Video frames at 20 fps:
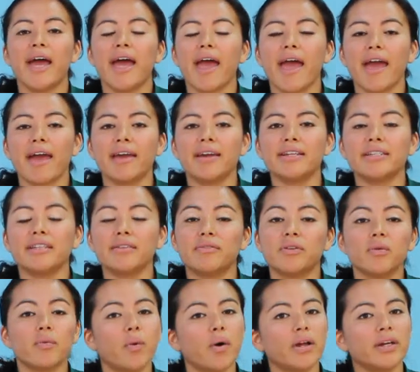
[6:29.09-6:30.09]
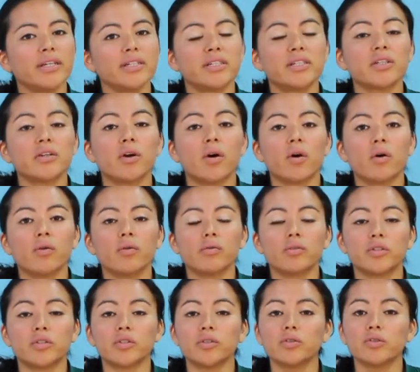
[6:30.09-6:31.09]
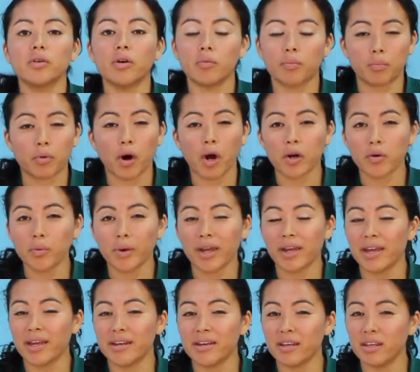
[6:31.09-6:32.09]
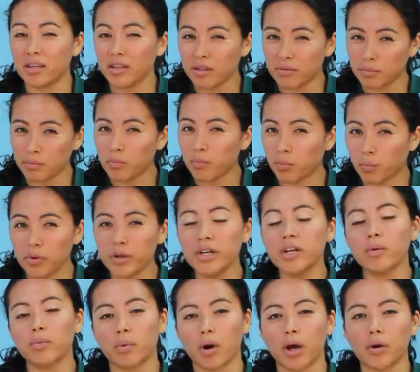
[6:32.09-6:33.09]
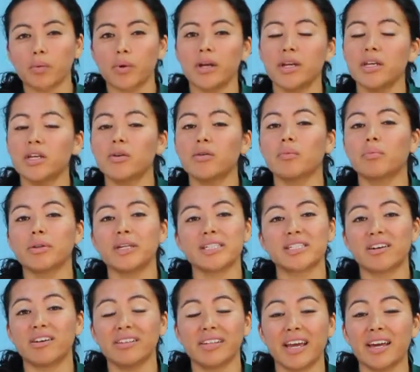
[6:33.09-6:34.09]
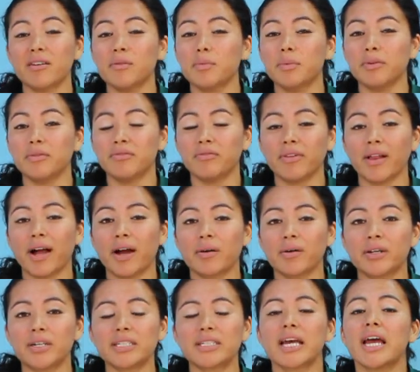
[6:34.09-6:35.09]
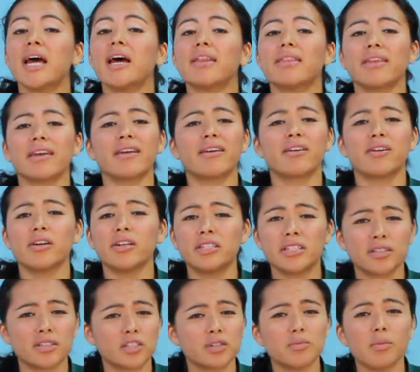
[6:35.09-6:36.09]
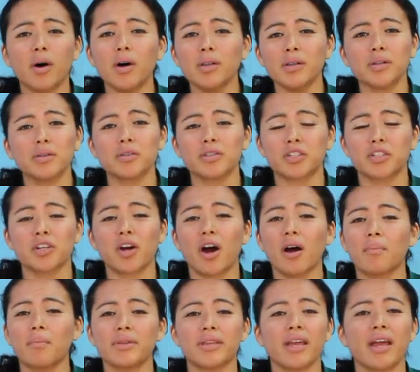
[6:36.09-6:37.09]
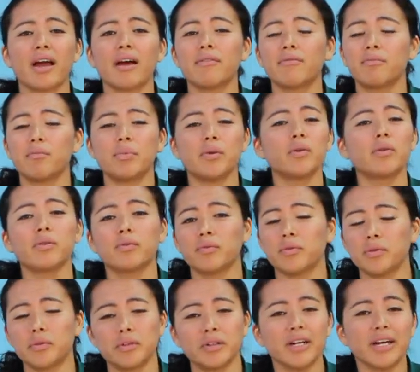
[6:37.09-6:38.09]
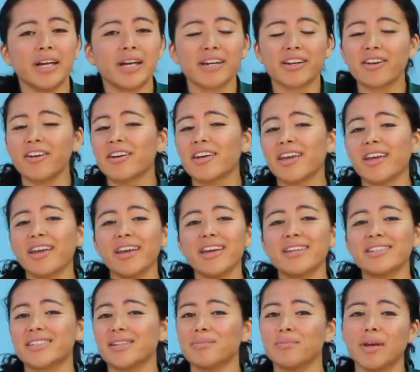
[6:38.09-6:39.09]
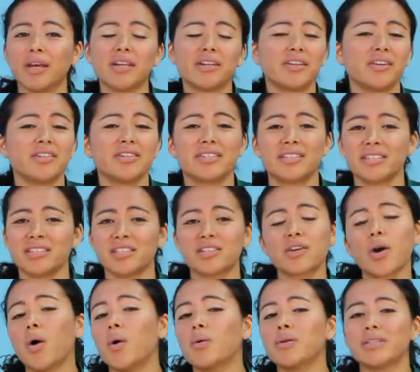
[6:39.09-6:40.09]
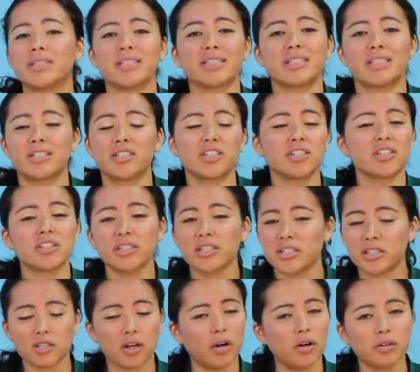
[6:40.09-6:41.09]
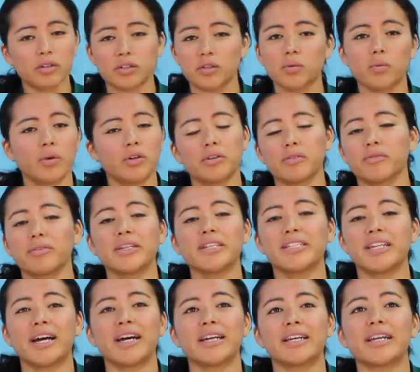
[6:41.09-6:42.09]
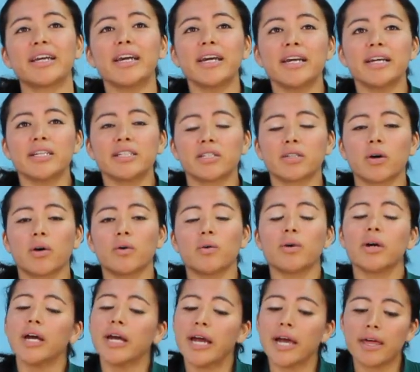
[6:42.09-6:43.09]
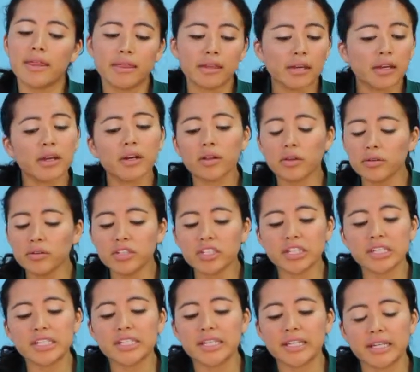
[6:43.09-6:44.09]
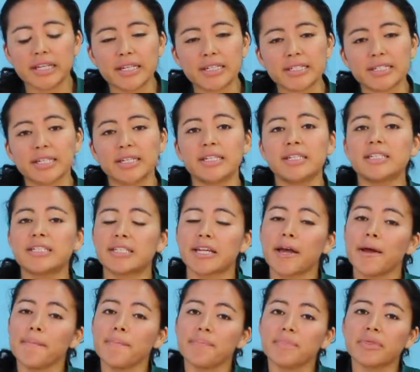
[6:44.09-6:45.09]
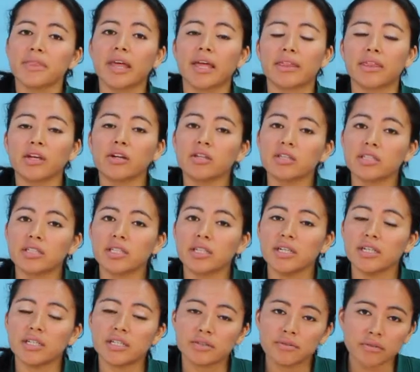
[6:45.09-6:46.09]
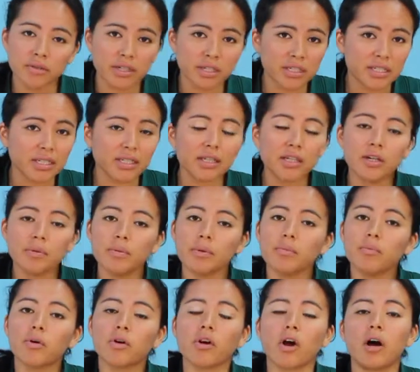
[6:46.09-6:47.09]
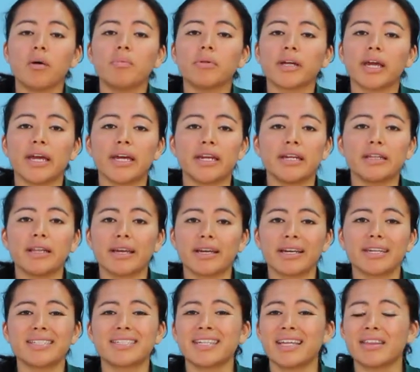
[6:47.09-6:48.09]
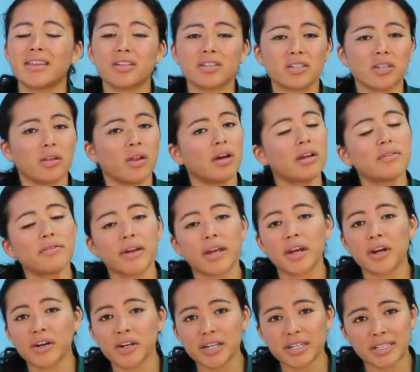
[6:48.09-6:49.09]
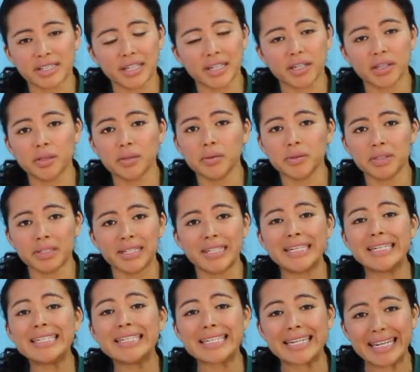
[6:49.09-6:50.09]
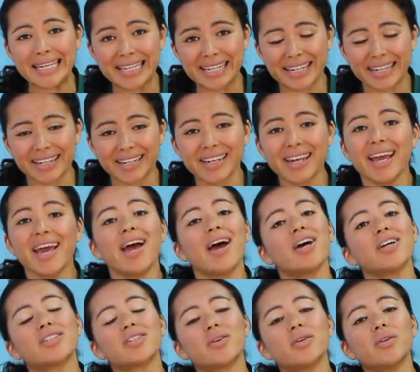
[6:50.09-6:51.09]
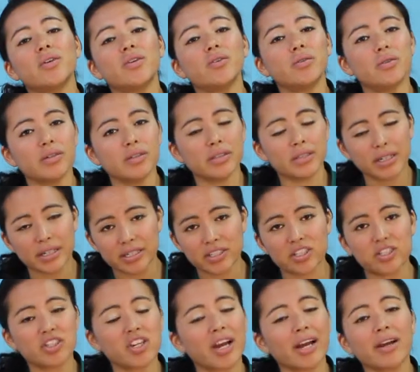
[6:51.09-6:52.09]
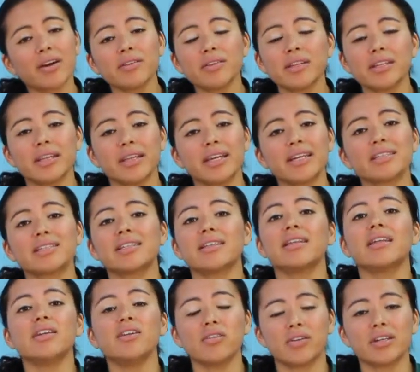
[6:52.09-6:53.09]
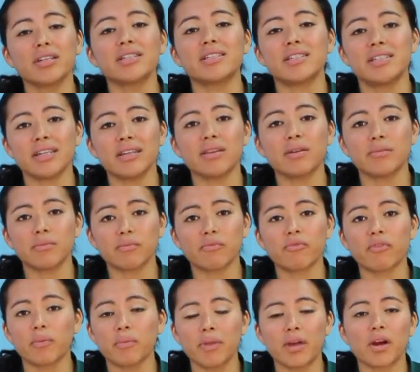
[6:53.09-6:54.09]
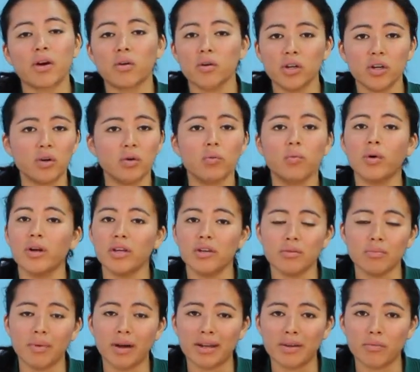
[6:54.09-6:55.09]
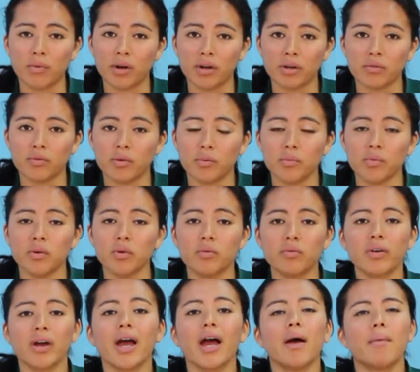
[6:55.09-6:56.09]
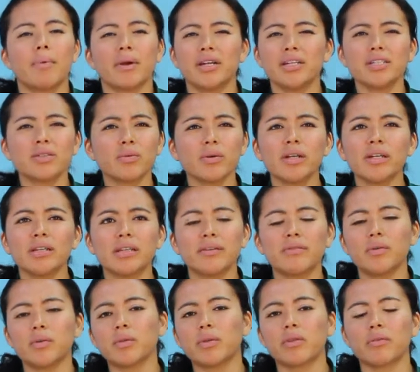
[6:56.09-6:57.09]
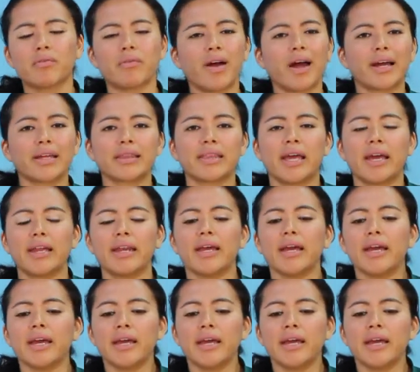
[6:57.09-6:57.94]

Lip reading: And if you wanted to go to Broadway and near Broadway and you, a place called Edible Flowers, it's a small little shop, but they have beautiful cookies and baked goods and scones. It's all so wonderfully done. So the conclusion to this is that it's a little bit more complicated. Like I said, there's a lot of areas that gluten is hidden. So you will check out the links and then you can see them from there, what you might want to remove. But I just want to leave you with the fact that,